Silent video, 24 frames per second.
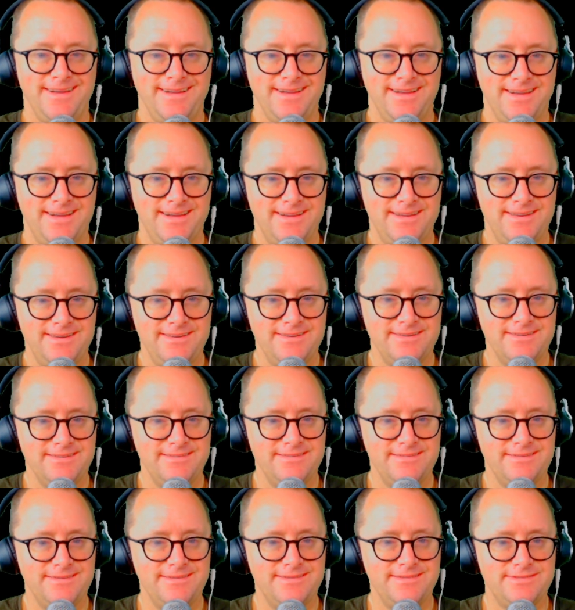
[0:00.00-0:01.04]
And
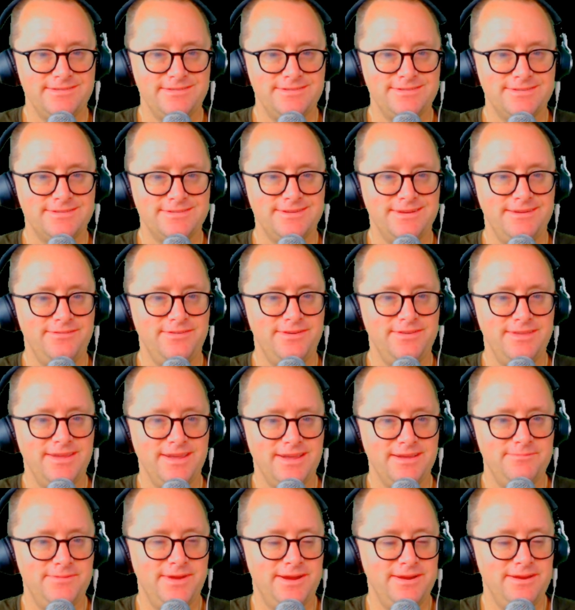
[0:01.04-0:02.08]
just if you think
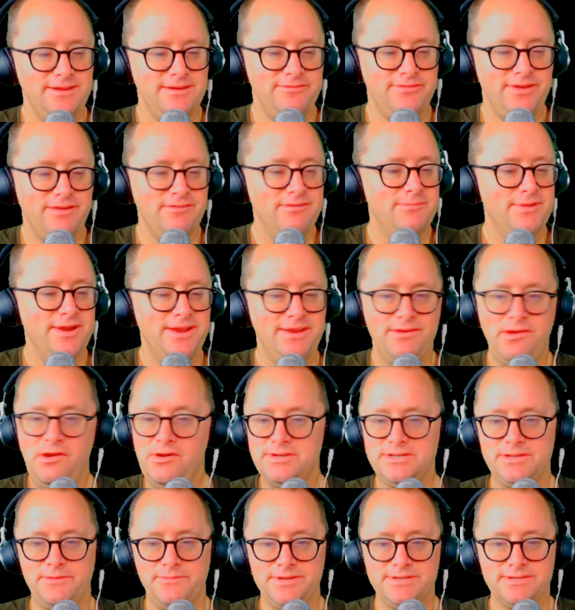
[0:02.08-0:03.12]
about it, if everybody
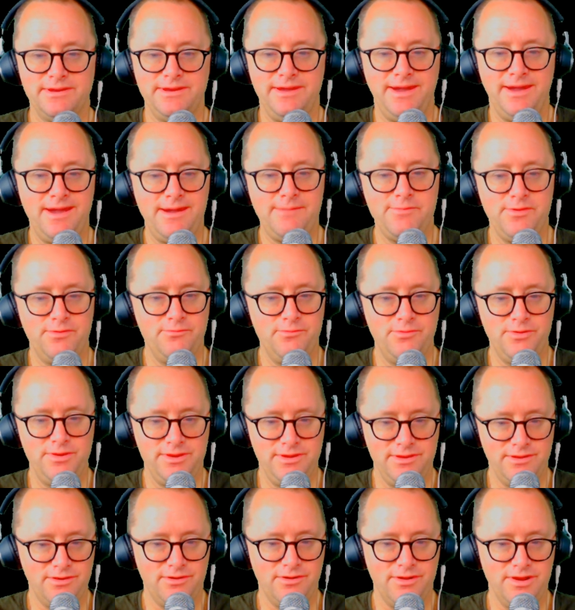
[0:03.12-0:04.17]
knows something's going to happen,
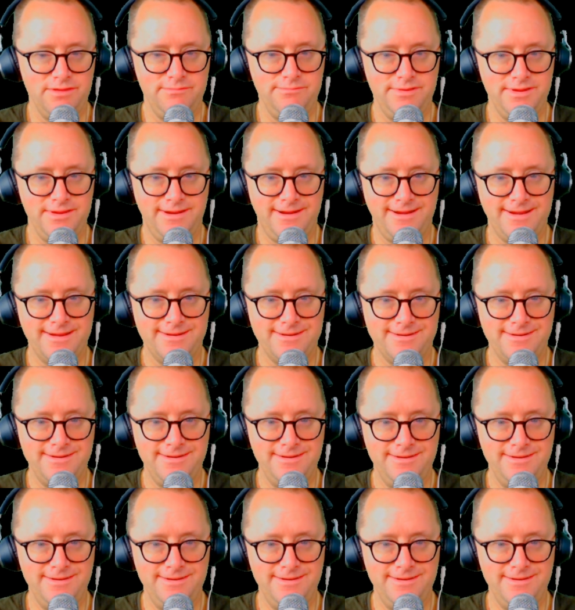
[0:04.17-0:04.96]
wouldn't it already be higher?